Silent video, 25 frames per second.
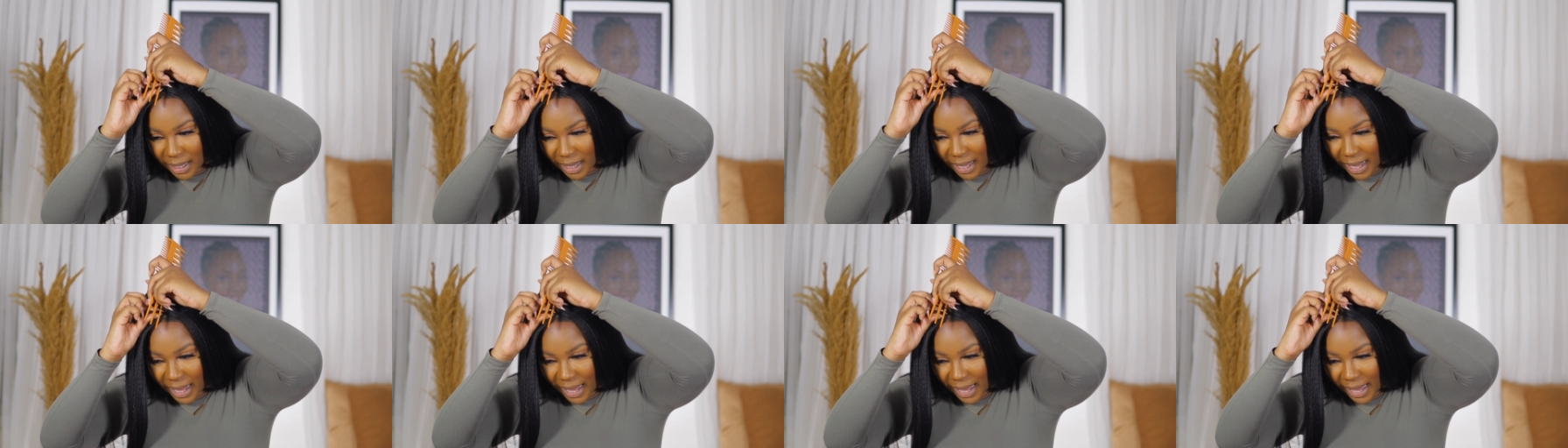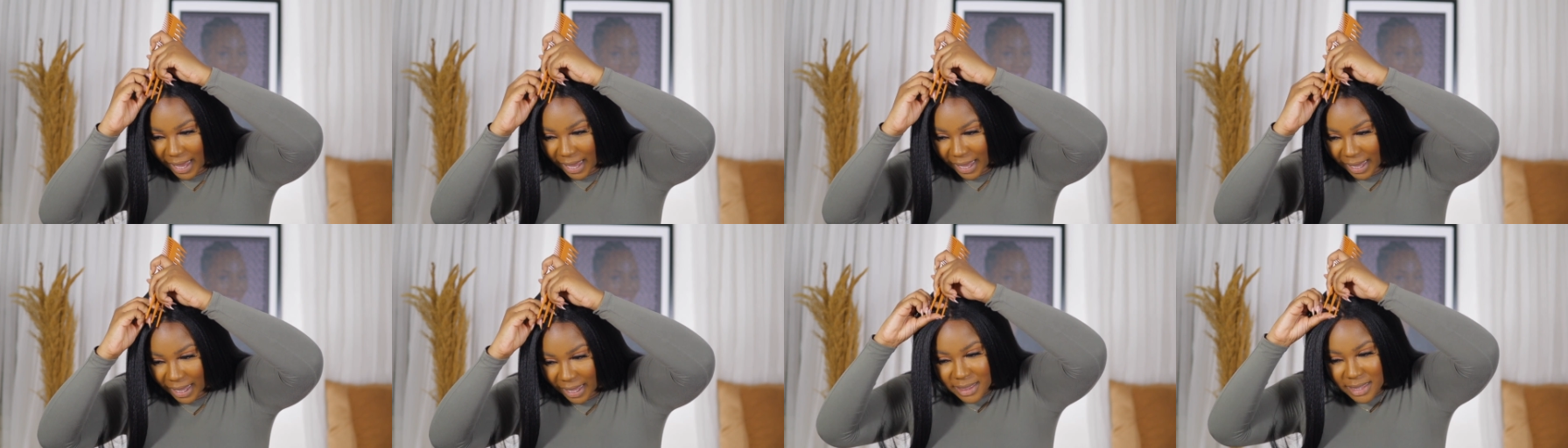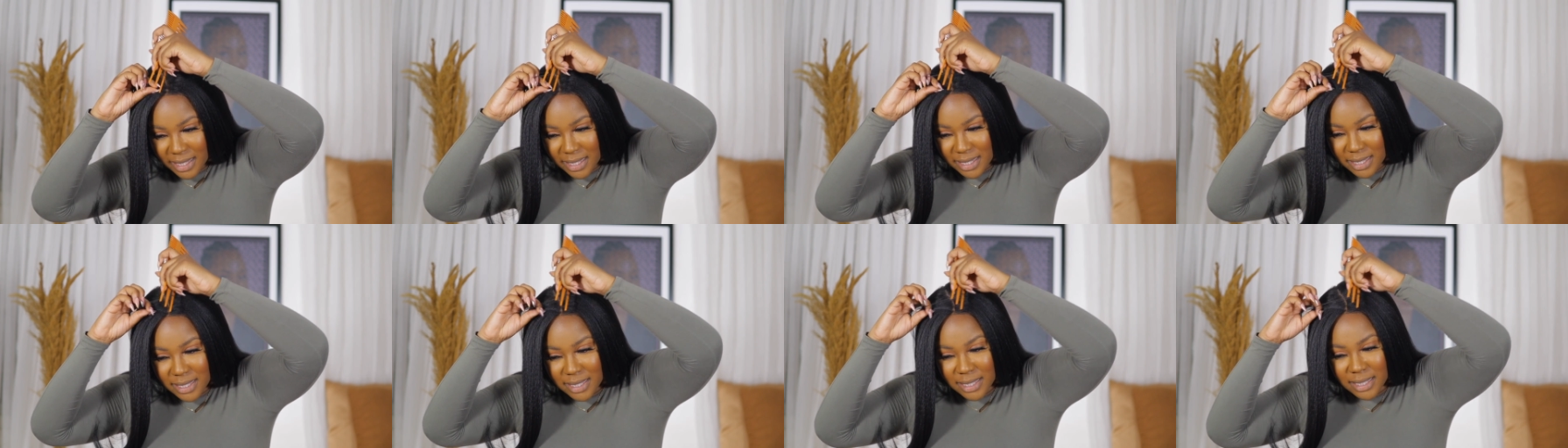Kai,
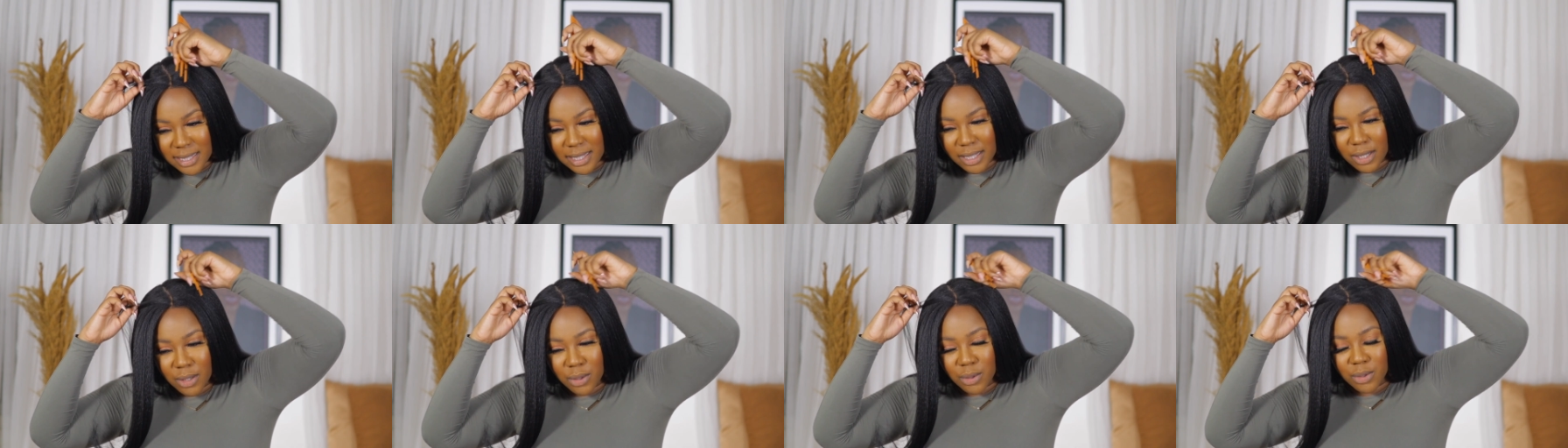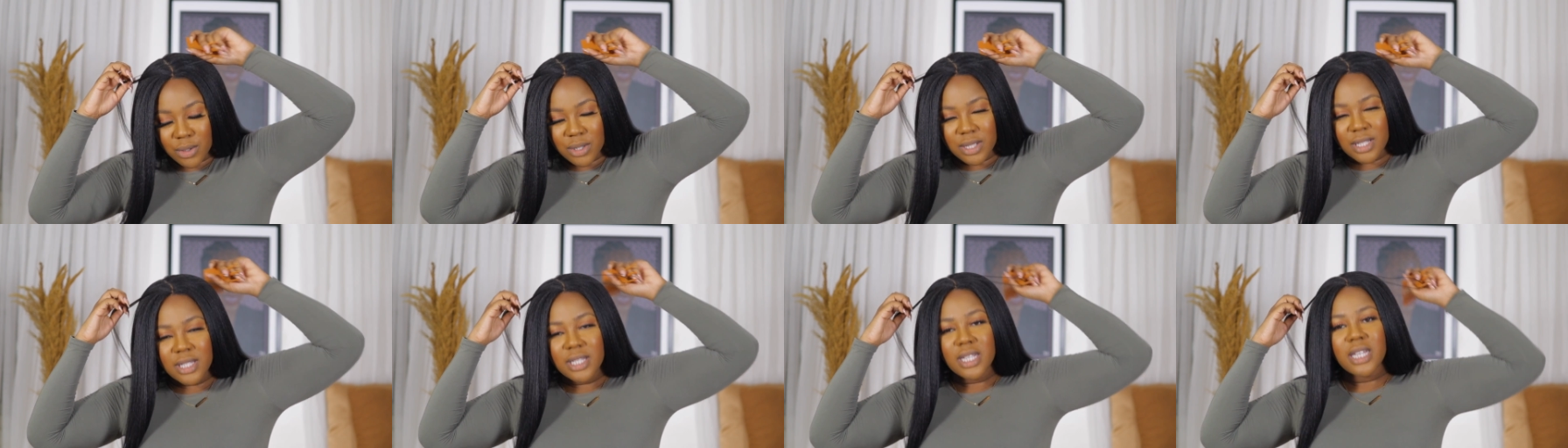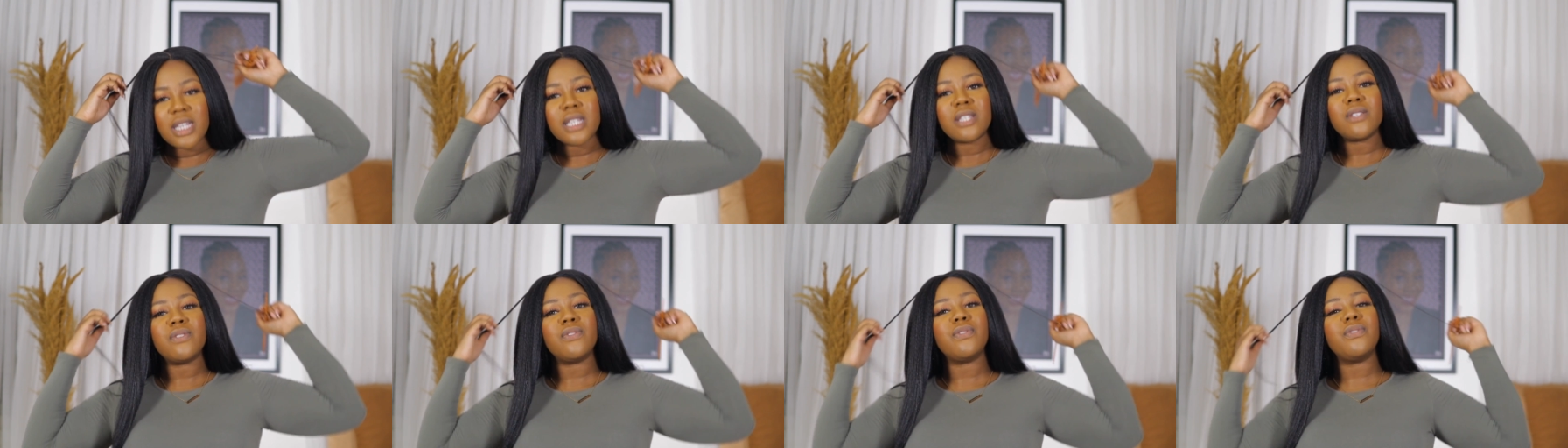this Lagos
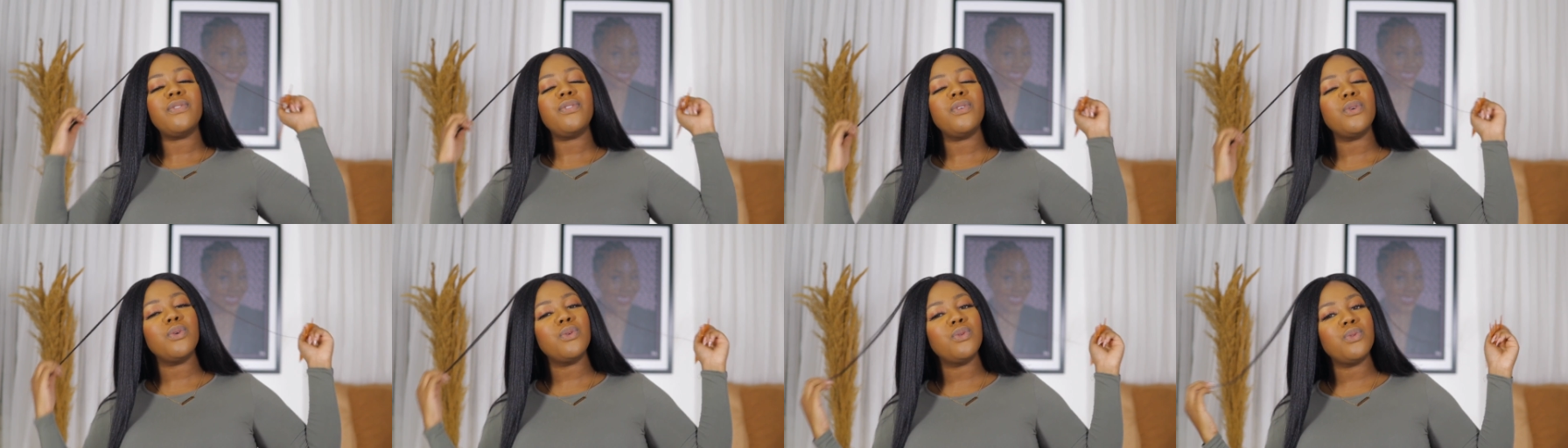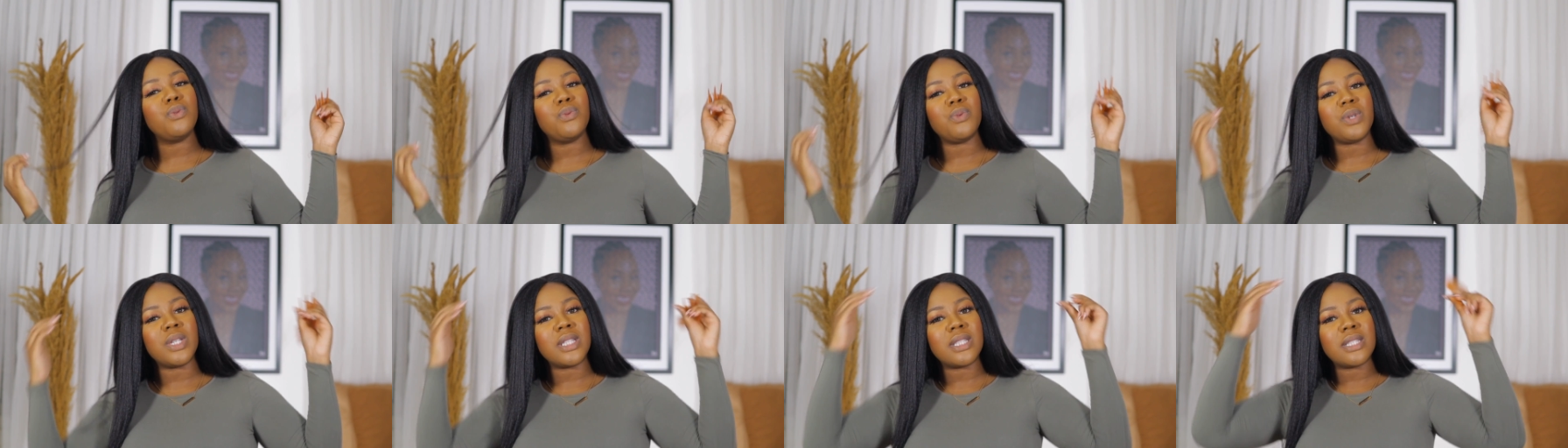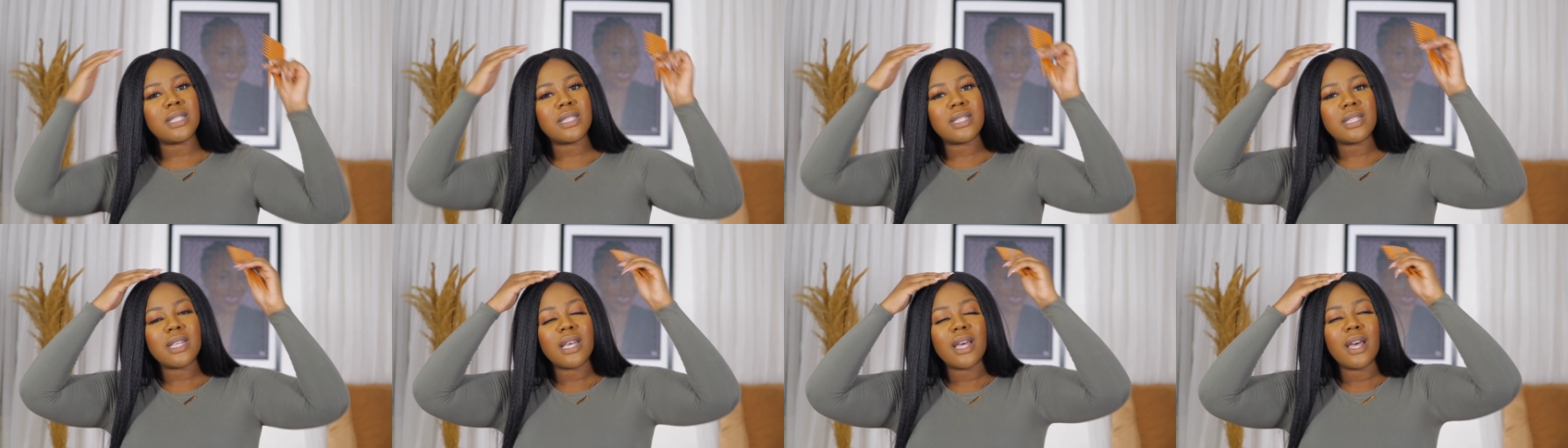is filled
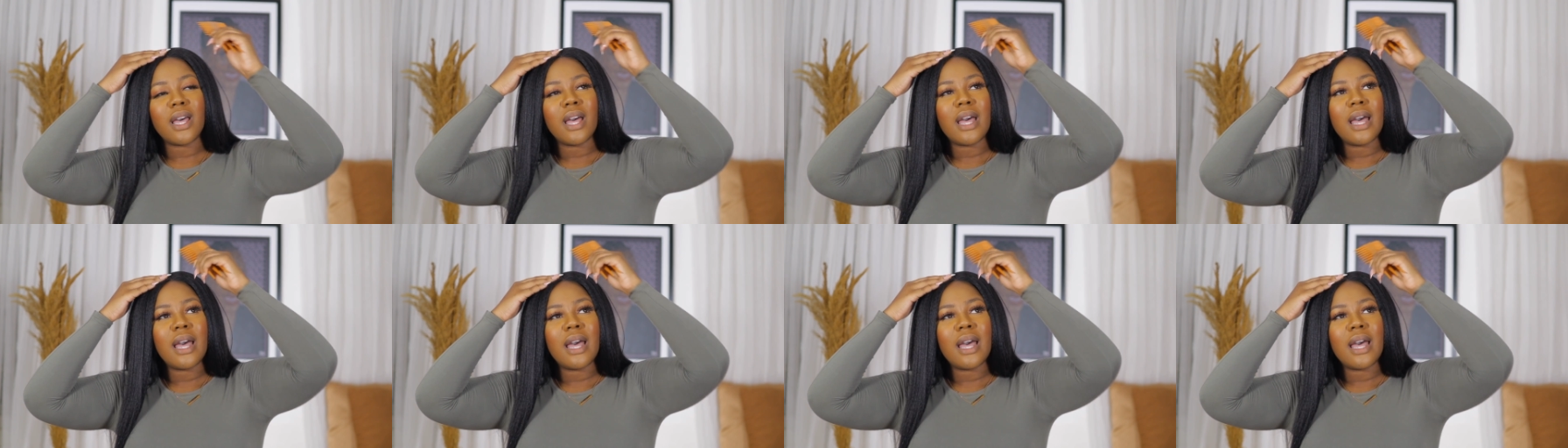with